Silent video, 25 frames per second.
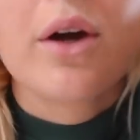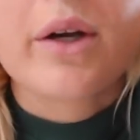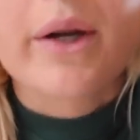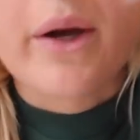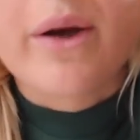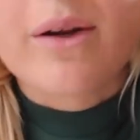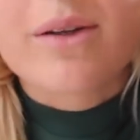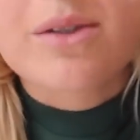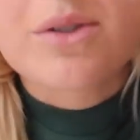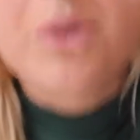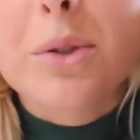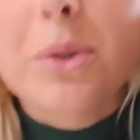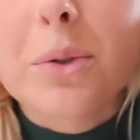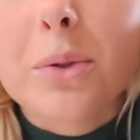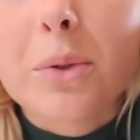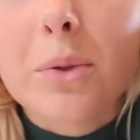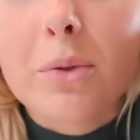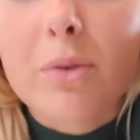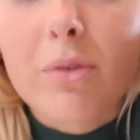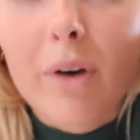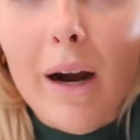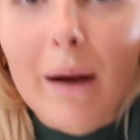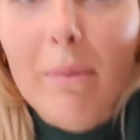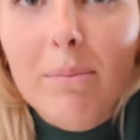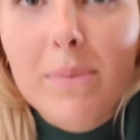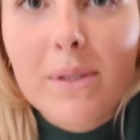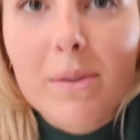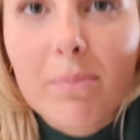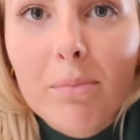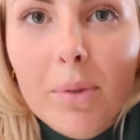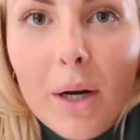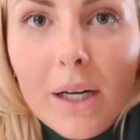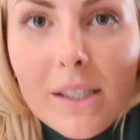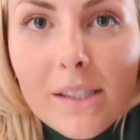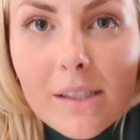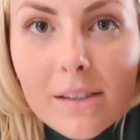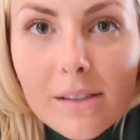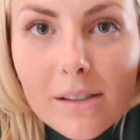going to wrap some
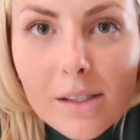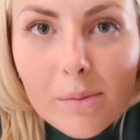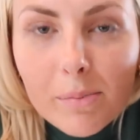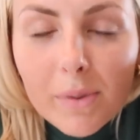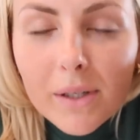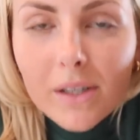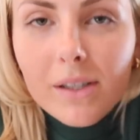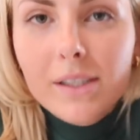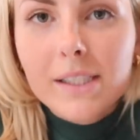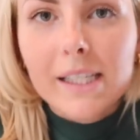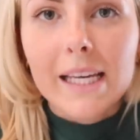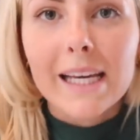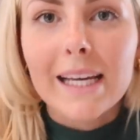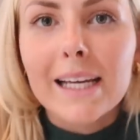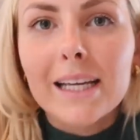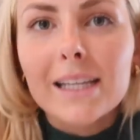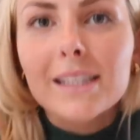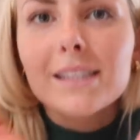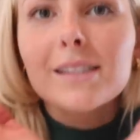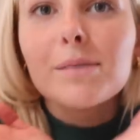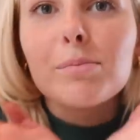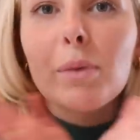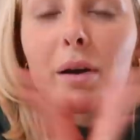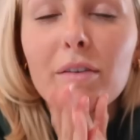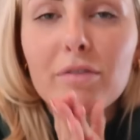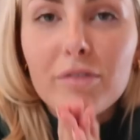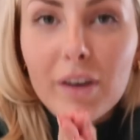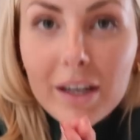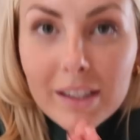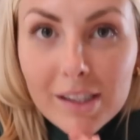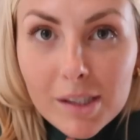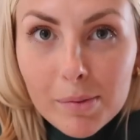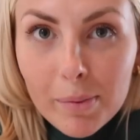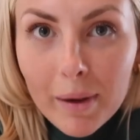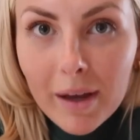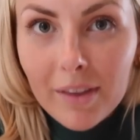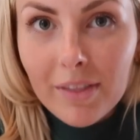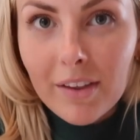presents because it is my
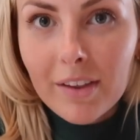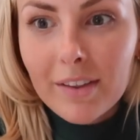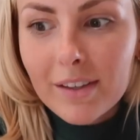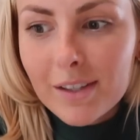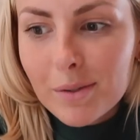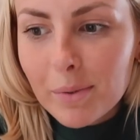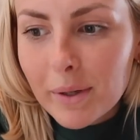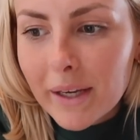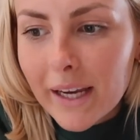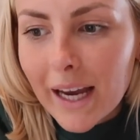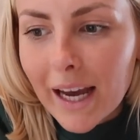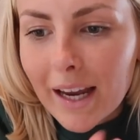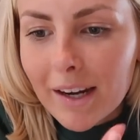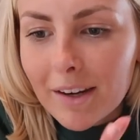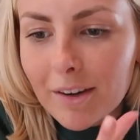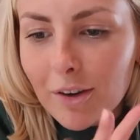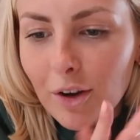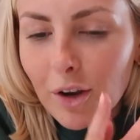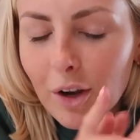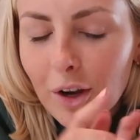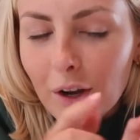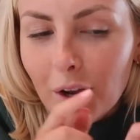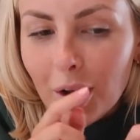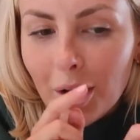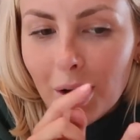friend's birthday this weekend,